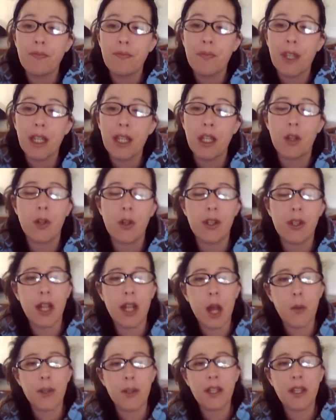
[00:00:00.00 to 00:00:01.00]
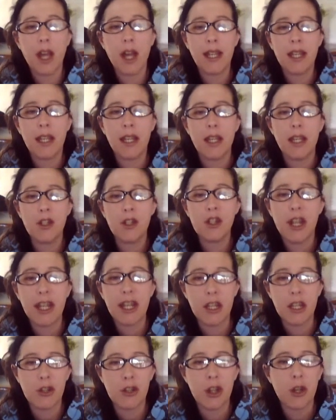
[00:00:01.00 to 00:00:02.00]
You know, and then I would kind of
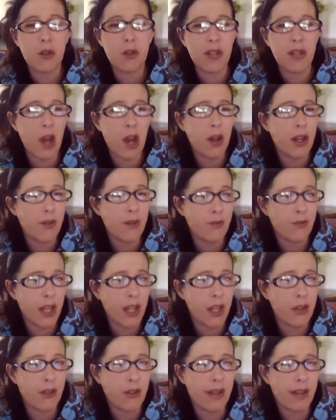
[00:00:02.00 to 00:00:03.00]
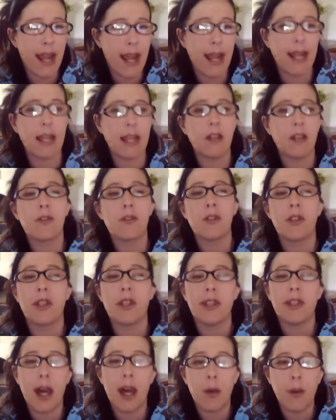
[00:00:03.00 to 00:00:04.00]
change those out every other day, so
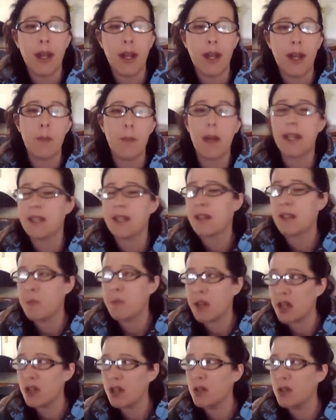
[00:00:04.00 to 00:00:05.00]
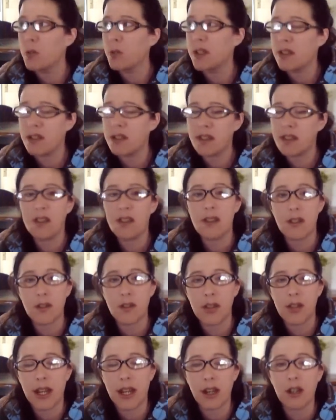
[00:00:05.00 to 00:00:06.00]
that way my smell was still
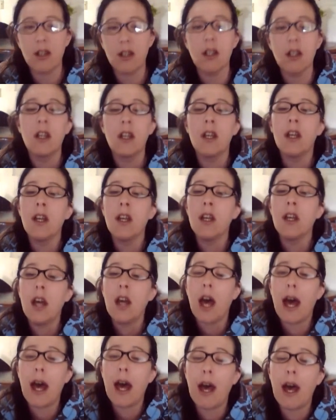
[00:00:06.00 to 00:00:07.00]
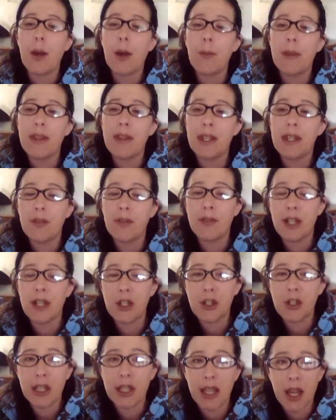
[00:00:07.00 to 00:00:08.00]
there. And then
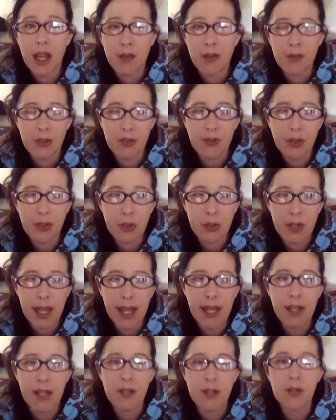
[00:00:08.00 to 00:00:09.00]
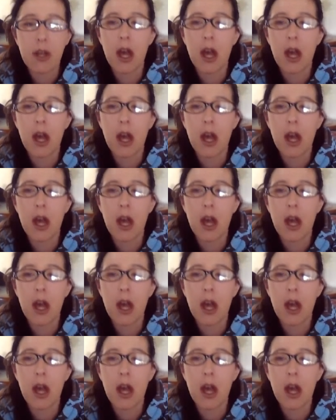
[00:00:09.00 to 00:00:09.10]
eventually, after a few days,